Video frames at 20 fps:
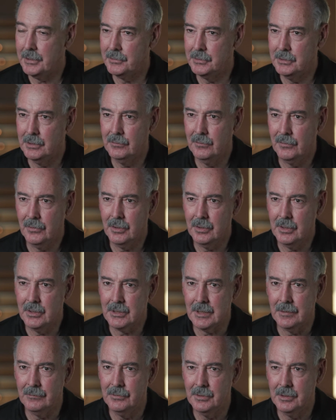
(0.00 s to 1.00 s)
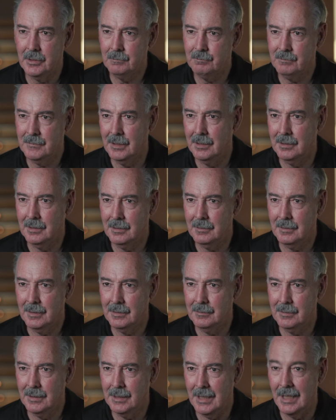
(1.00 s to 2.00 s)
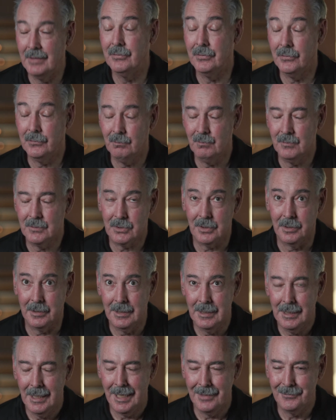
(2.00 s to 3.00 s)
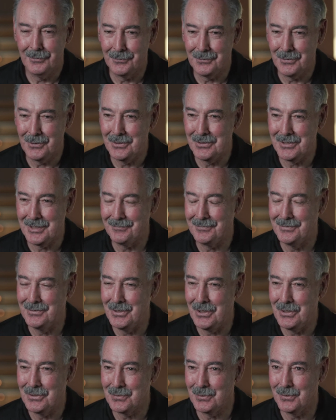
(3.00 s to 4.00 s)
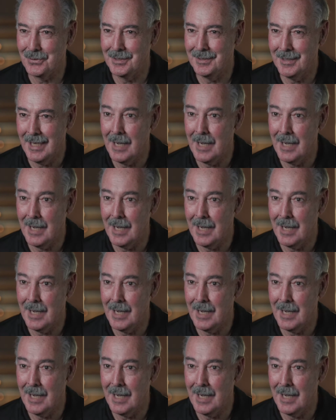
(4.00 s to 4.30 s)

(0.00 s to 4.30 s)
I did 37 years for the